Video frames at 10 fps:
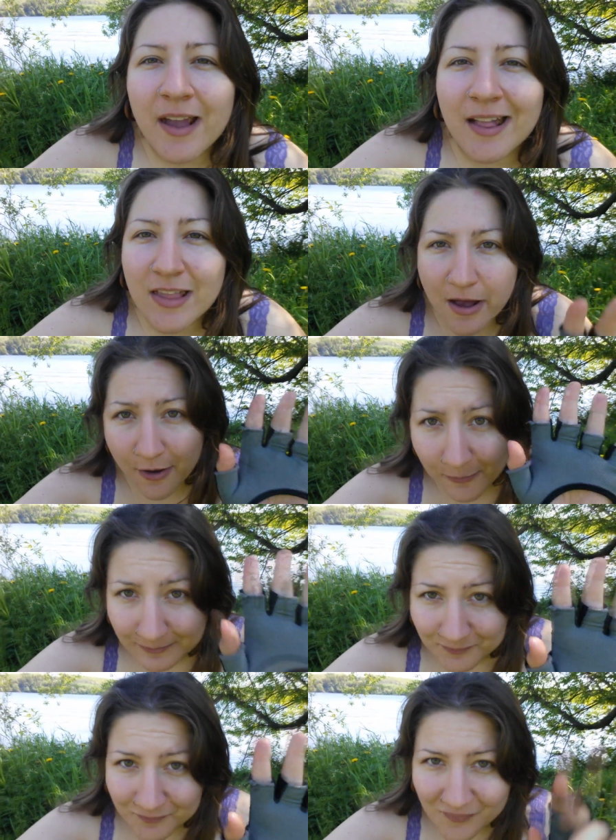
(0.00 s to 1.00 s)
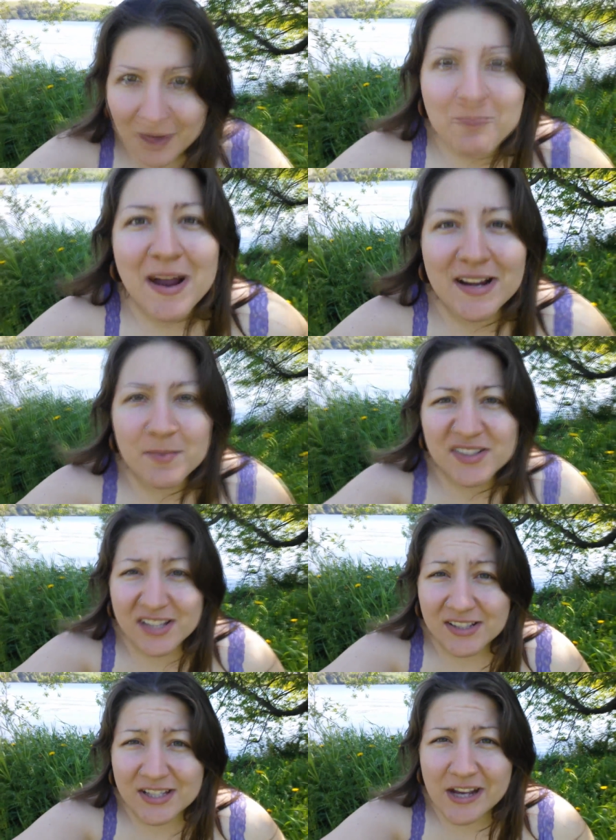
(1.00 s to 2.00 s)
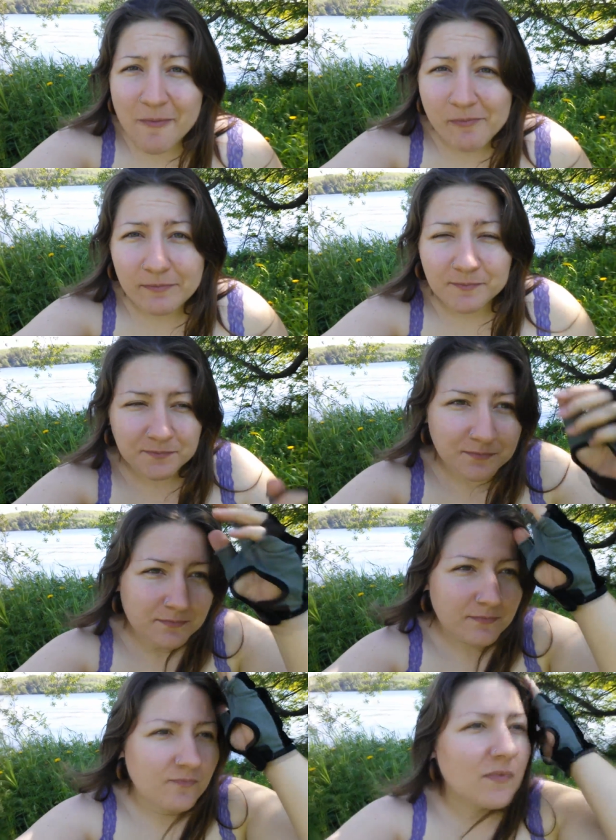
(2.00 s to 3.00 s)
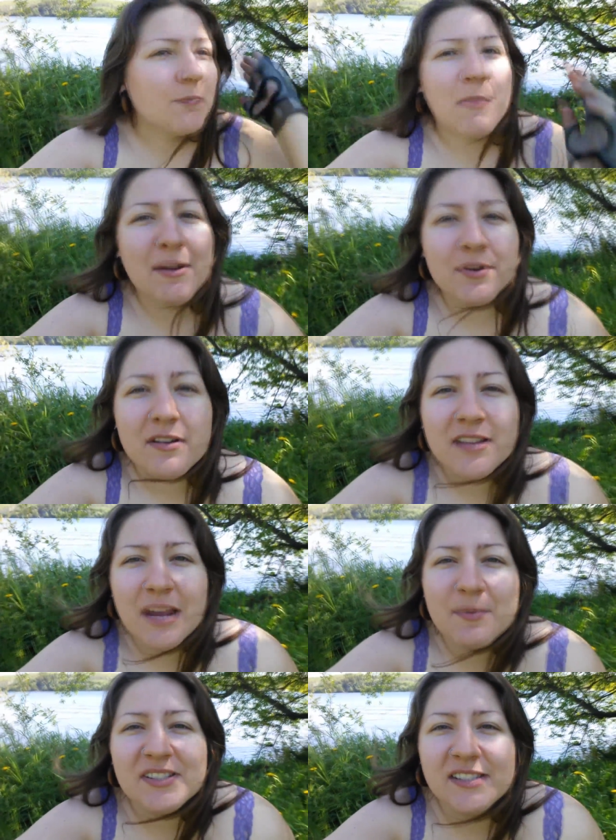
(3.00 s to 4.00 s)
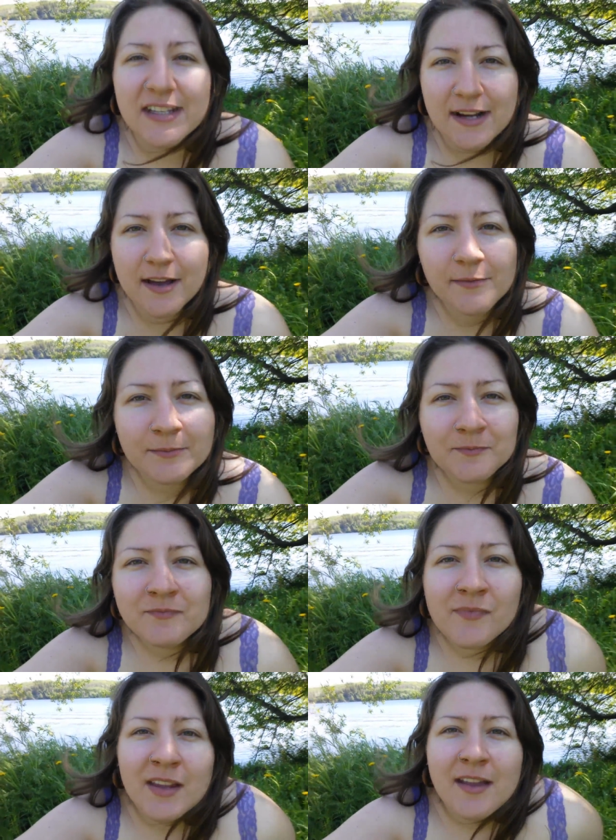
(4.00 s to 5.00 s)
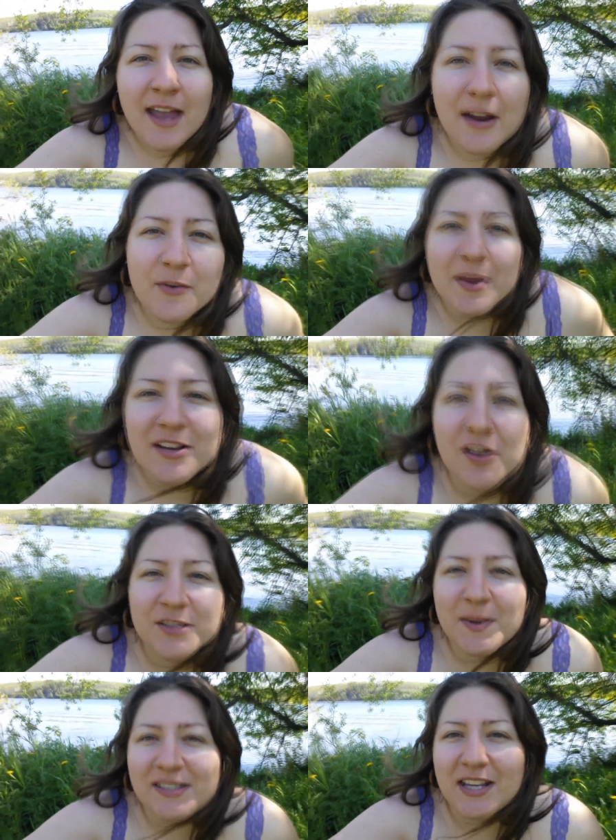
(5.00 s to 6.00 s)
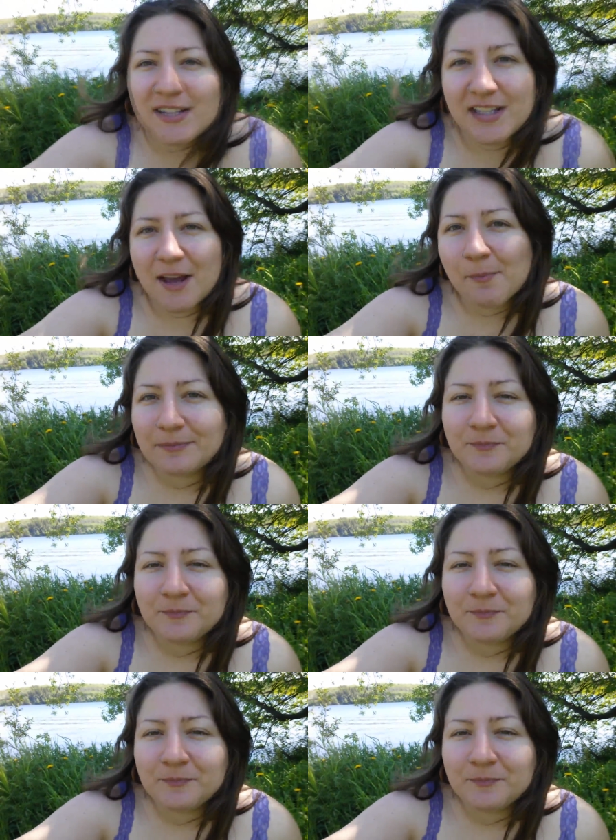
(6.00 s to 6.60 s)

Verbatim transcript: Hello, my name is Cece. My real name is Celina. Everybody calls me Cece.